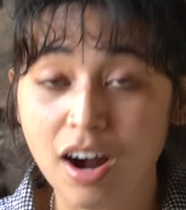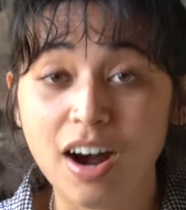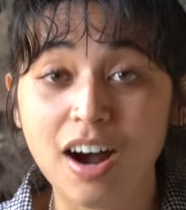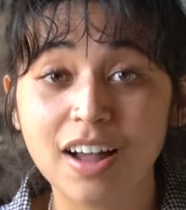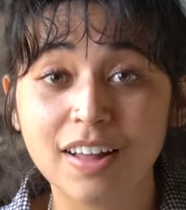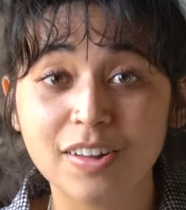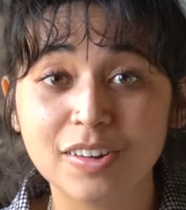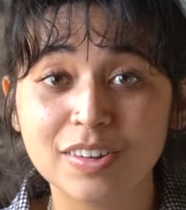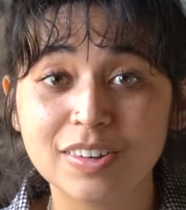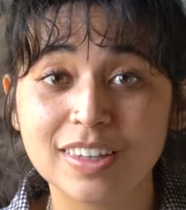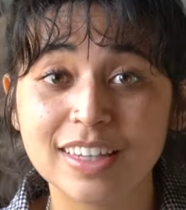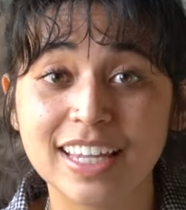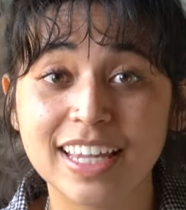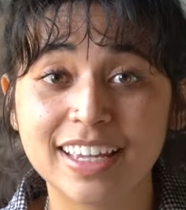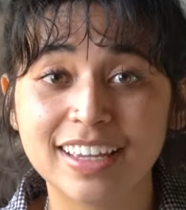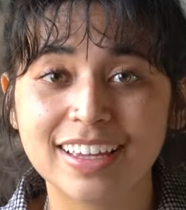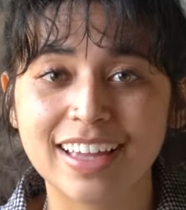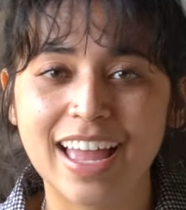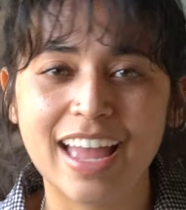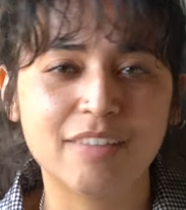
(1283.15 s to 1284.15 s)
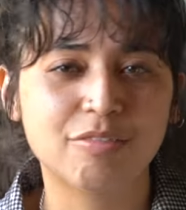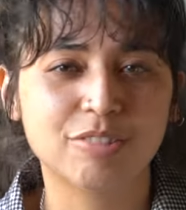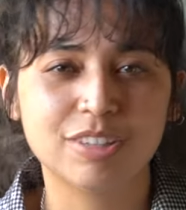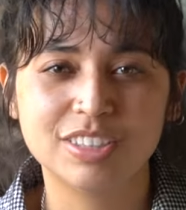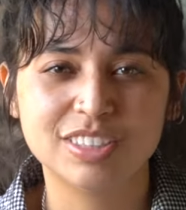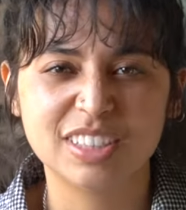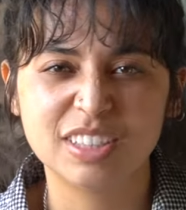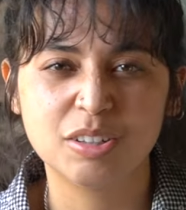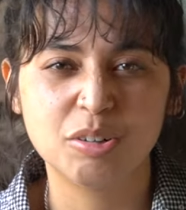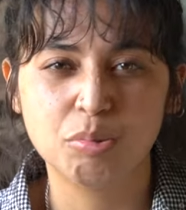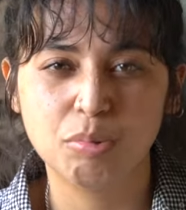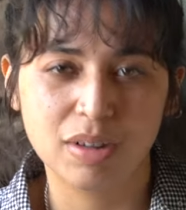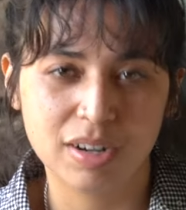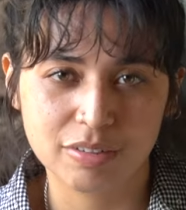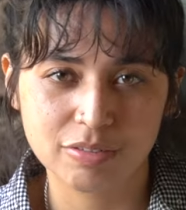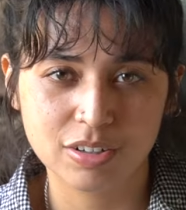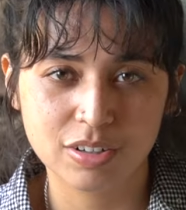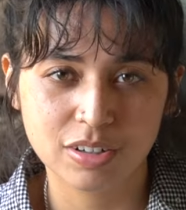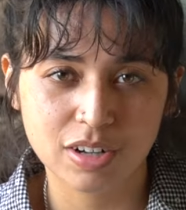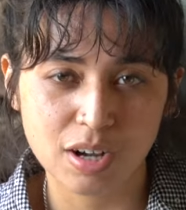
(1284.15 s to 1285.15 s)
I'll link every single one
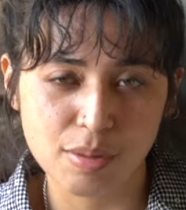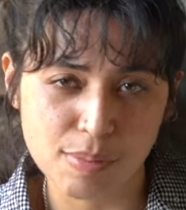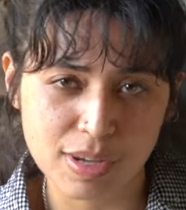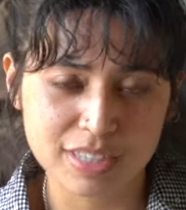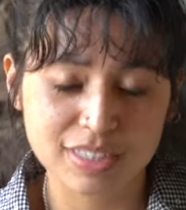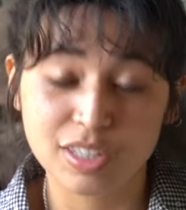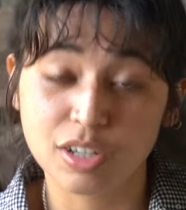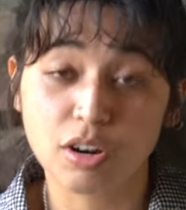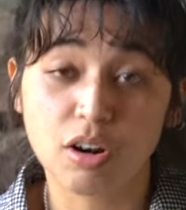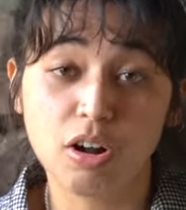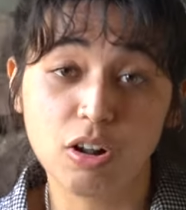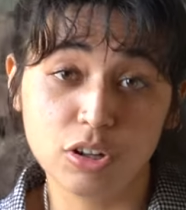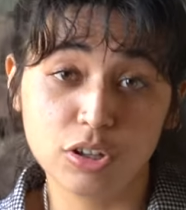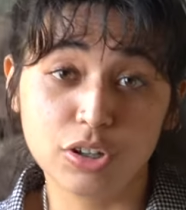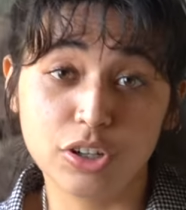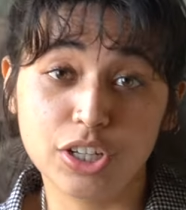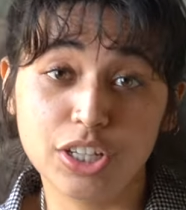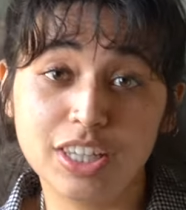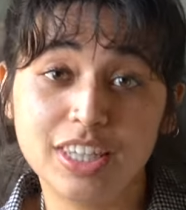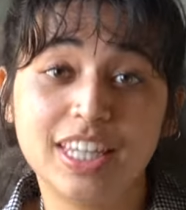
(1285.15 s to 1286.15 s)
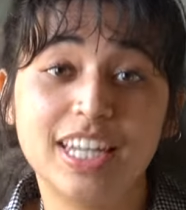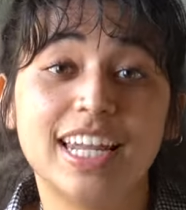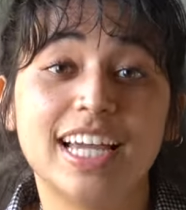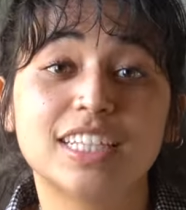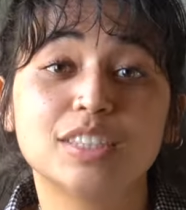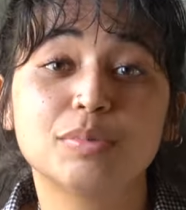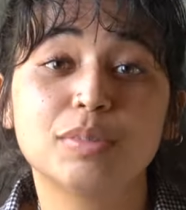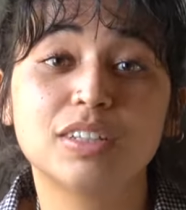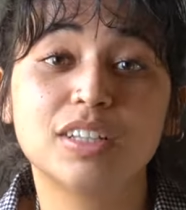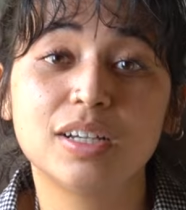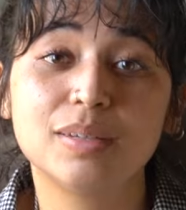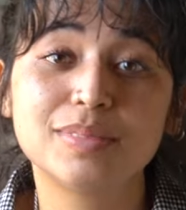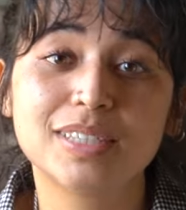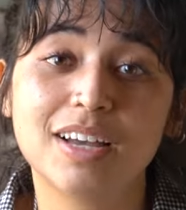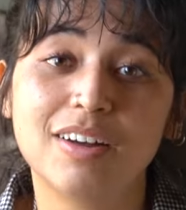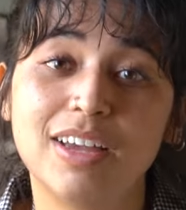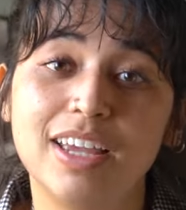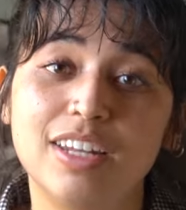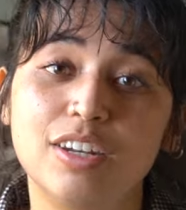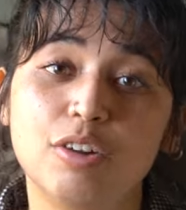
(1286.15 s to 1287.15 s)
of her comics. They're all good. The next one comes
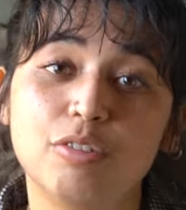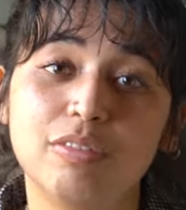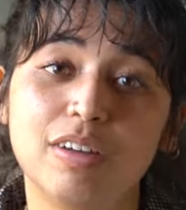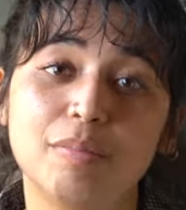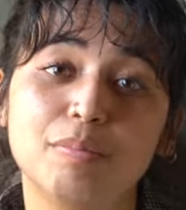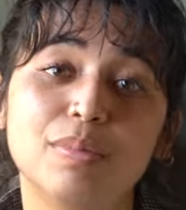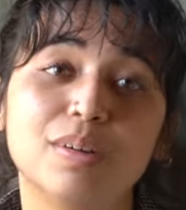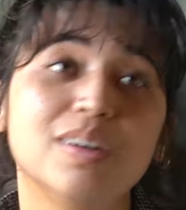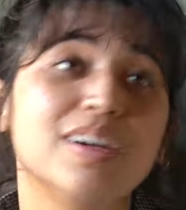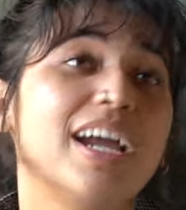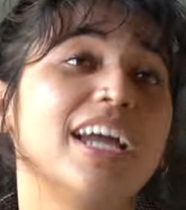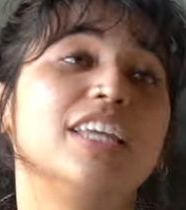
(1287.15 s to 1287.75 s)
out in November,